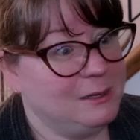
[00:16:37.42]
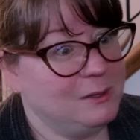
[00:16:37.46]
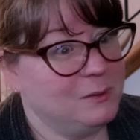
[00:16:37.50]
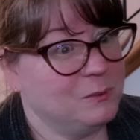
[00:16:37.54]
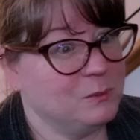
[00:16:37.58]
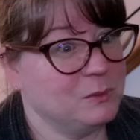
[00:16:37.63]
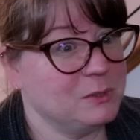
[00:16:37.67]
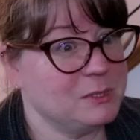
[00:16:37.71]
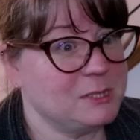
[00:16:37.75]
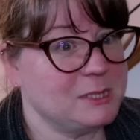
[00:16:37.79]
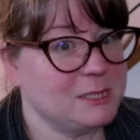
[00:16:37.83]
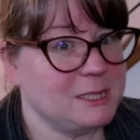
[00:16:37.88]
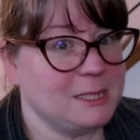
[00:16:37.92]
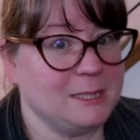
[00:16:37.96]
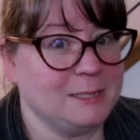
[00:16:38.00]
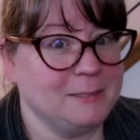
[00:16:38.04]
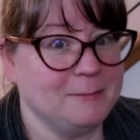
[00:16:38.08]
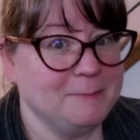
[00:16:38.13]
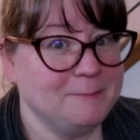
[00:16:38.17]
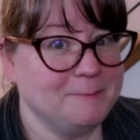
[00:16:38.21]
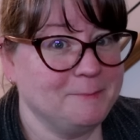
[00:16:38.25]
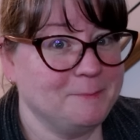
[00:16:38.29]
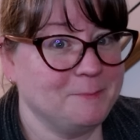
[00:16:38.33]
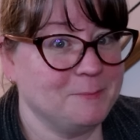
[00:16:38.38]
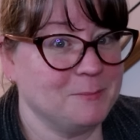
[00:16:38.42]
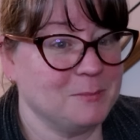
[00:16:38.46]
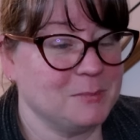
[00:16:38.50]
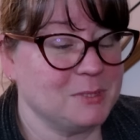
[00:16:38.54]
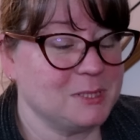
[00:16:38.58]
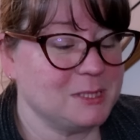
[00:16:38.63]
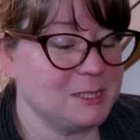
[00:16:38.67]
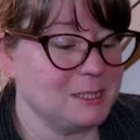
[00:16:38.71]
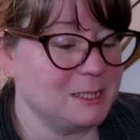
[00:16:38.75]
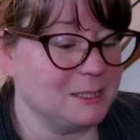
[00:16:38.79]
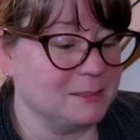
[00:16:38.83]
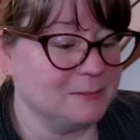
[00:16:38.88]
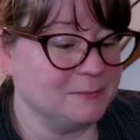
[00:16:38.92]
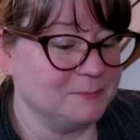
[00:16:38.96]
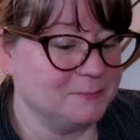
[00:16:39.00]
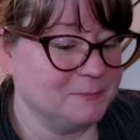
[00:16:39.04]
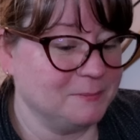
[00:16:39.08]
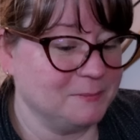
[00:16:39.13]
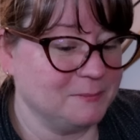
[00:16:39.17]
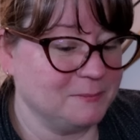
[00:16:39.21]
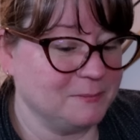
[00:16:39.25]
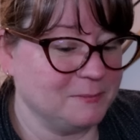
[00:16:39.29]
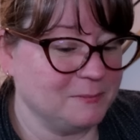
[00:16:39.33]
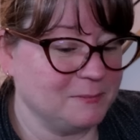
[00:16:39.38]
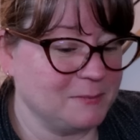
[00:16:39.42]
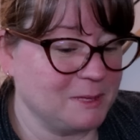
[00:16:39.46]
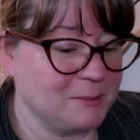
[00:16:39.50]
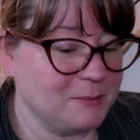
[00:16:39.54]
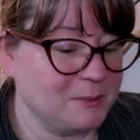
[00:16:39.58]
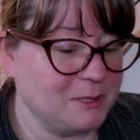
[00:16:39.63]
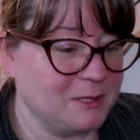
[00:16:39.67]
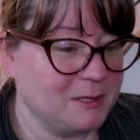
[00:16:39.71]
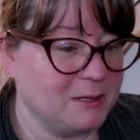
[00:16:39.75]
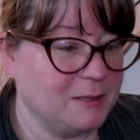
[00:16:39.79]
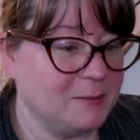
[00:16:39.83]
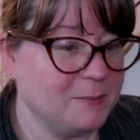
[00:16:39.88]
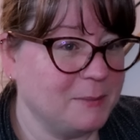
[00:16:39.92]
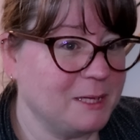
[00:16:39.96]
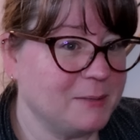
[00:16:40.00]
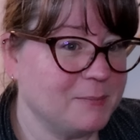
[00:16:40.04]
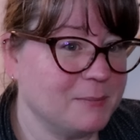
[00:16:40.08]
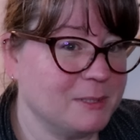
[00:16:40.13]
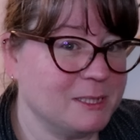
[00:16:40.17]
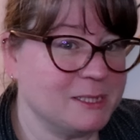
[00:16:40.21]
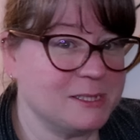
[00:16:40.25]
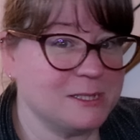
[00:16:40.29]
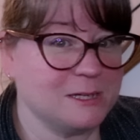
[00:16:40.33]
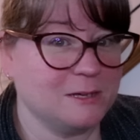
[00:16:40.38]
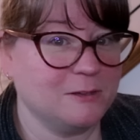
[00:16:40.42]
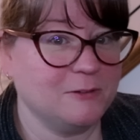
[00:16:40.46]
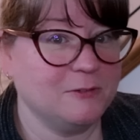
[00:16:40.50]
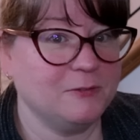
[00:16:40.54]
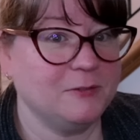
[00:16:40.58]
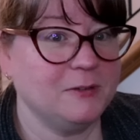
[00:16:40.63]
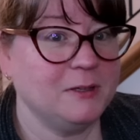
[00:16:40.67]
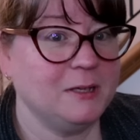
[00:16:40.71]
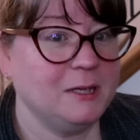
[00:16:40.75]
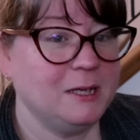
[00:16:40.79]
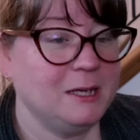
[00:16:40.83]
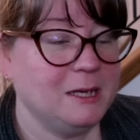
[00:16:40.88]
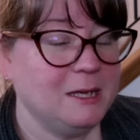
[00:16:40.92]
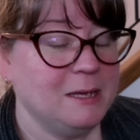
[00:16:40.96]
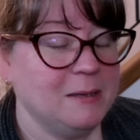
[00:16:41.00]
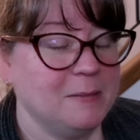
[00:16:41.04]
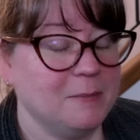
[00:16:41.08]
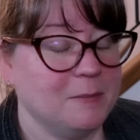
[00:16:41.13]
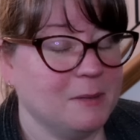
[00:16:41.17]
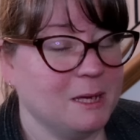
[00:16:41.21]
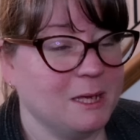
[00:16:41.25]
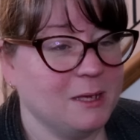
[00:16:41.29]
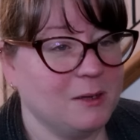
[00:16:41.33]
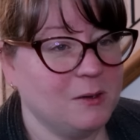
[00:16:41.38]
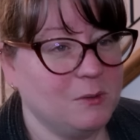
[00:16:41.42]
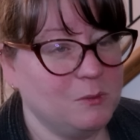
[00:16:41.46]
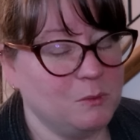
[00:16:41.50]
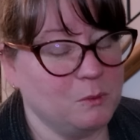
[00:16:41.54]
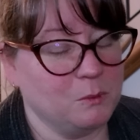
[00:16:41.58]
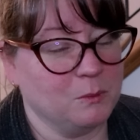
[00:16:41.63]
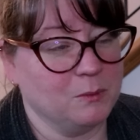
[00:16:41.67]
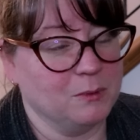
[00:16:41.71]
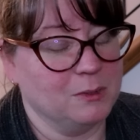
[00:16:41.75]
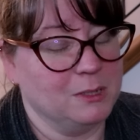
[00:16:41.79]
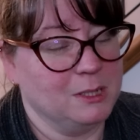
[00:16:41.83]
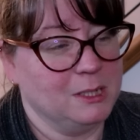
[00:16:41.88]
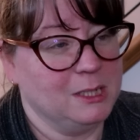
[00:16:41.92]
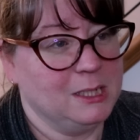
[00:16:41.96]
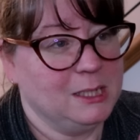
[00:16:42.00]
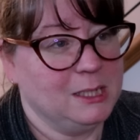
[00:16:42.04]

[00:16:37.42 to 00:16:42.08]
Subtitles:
we'll see. We'll see. Maybe I'll make myself my own